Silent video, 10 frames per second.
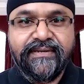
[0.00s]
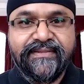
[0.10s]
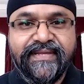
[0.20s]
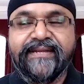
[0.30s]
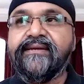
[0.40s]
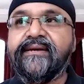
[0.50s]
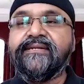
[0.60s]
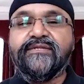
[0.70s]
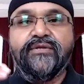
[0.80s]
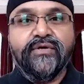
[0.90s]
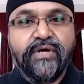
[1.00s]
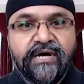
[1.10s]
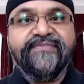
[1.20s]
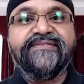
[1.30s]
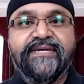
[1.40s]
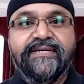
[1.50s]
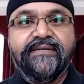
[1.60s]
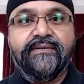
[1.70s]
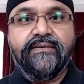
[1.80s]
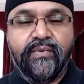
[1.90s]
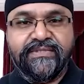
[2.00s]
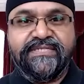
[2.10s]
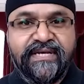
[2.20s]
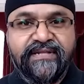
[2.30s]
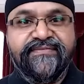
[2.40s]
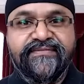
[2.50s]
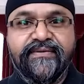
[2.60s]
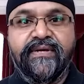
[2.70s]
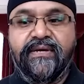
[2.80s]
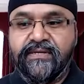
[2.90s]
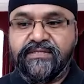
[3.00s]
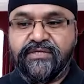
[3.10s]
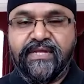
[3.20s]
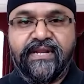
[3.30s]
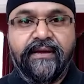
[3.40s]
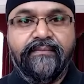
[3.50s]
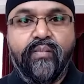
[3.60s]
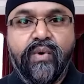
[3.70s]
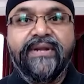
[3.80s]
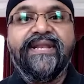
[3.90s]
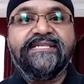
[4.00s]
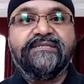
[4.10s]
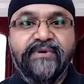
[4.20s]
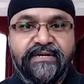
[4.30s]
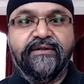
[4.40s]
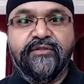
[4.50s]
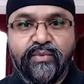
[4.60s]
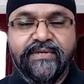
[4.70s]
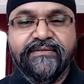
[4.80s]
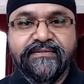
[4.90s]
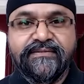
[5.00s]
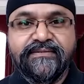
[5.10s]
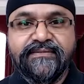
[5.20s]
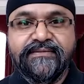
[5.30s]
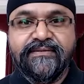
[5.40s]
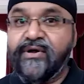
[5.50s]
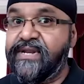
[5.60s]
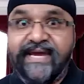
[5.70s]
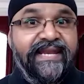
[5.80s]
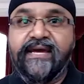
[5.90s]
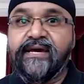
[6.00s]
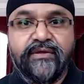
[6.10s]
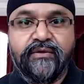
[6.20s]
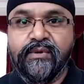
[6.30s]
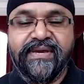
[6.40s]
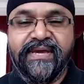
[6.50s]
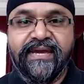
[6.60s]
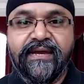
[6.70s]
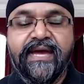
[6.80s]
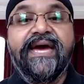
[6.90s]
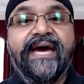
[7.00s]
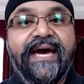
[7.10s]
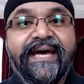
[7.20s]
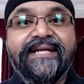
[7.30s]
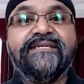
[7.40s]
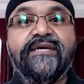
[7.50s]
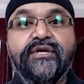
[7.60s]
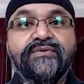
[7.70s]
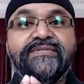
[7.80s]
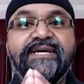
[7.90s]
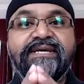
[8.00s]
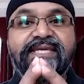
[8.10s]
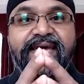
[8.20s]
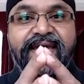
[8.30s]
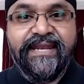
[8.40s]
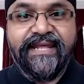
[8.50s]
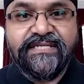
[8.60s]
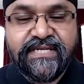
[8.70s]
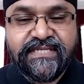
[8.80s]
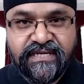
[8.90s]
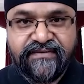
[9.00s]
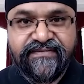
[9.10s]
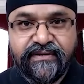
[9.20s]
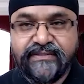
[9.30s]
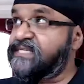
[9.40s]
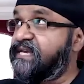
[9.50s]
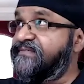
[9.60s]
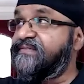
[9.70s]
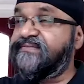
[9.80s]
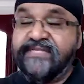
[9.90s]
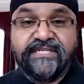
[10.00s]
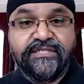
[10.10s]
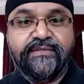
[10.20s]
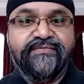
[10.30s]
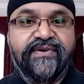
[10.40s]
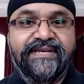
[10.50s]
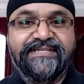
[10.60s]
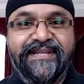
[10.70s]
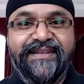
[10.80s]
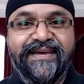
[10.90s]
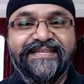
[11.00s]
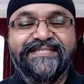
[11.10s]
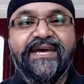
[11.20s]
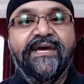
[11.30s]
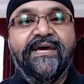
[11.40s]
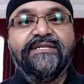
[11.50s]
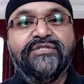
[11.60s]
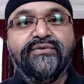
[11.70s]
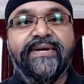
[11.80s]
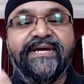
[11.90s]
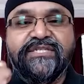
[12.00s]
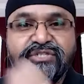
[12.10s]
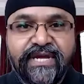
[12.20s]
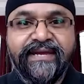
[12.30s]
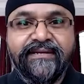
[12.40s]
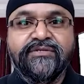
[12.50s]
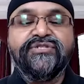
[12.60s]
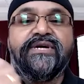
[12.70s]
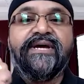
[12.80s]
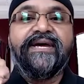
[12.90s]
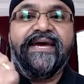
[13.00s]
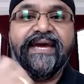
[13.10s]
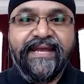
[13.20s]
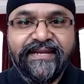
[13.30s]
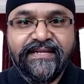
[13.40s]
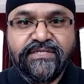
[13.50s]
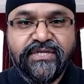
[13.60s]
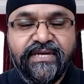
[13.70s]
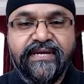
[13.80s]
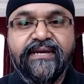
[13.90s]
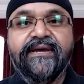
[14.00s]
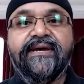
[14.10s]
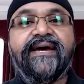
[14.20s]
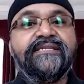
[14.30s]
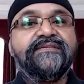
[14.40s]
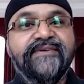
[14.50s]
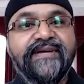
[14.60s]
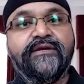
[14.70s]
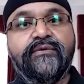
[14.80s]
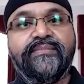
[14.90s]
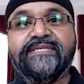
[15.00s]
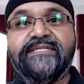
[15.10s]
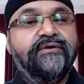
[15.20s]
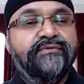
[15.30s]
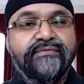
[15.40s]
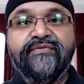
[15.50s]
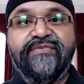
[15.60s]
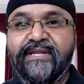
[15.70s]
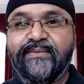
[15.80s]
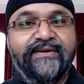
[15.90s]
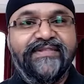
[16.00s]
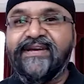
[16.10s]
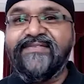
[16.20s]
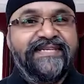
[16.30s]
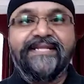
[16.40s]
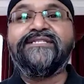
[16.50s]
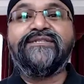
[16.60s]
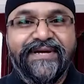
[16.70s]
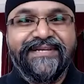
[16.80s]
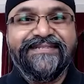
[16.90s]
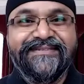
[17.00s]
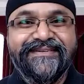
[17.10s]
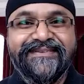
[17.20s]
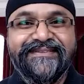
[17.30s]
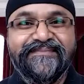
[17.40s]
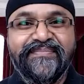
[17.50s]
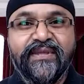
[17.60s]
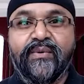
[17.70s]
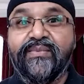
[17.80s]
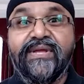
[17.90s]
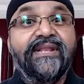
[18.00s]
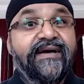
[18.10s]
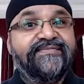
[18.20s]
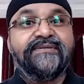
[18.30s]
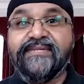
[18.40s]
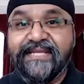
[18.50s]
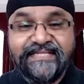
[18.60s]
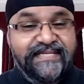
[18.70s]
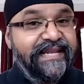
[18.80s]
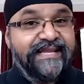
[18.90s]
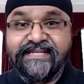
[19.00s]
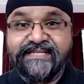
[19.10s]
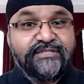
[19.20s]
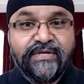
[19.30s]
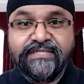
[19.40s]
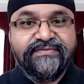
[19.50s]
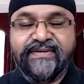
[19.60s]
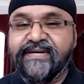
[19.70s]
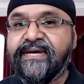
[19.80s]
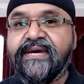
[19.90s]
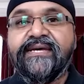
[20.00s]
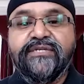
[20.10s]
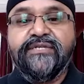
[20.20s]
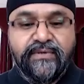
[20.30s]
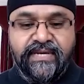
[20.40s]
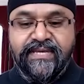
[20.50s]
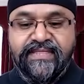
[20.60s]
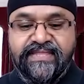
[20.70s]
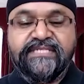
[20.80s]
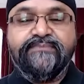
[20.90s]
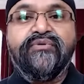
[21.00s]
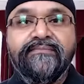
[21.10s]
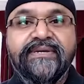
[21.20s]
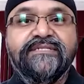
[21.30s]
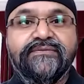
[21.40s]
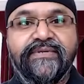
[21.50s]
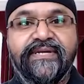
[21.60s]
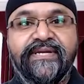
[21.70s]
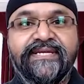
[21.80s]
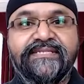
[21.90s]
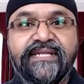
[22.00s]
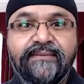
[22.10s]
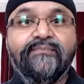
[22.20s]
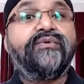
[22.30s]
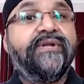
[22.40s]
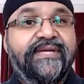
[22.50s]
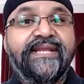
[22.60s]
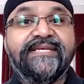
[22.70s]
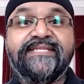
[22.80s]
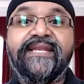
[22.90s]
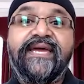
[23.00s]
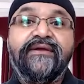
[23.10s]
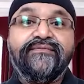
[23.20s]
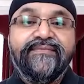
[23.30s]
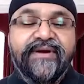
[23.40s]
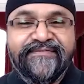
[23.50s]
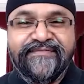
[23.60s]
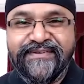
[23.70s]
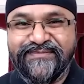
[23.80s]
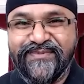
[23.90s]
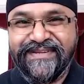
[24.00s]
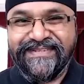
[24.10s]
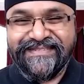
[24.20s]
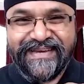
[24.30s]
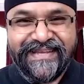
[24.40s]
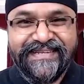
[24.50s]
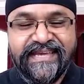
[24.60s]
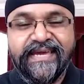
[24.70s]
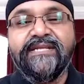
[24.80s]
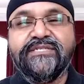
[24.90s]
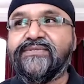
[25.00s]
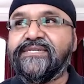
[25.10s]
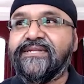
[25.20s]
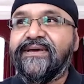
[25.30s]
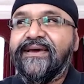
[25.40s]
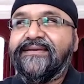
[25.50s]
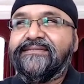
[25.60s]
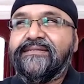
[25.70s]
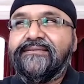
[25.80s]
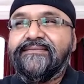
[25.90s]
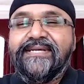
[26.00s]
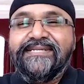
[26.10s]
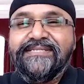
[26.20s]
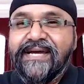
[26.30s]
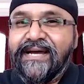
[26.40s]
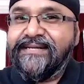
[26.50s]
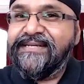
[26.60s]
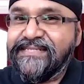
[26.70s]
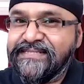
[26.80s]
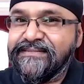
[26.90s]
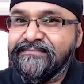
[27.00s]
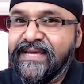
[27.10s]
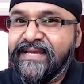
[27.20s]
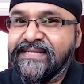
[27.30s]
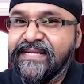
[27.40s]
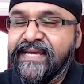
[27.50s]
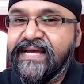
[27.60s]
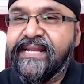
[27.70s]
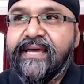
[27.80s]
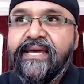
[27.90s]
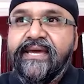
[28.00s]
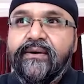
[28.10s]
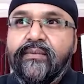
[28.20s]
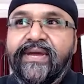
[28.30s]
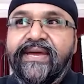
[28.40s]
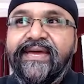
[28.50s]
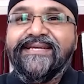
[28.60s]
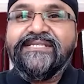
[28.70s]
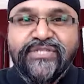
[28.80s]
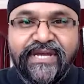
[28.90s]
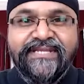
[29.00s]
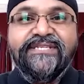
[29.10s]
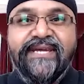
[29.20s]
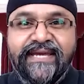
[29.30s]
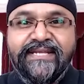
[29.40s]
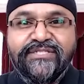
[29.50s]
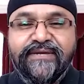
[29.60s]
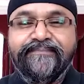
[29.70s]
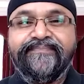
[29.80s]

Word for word: than to look after oneself so that I'm one less burden on the world? on any other human being and using the energetic field that's gifted to us by sunlight to exchange energy and value because the only real value we have in life is energy, right? When we love somebody, that's an energetic transfer. So this promissory is nothing more, nothing less than a reference point to handing energy to each other. So does that understand get clear? We're exchanging energy.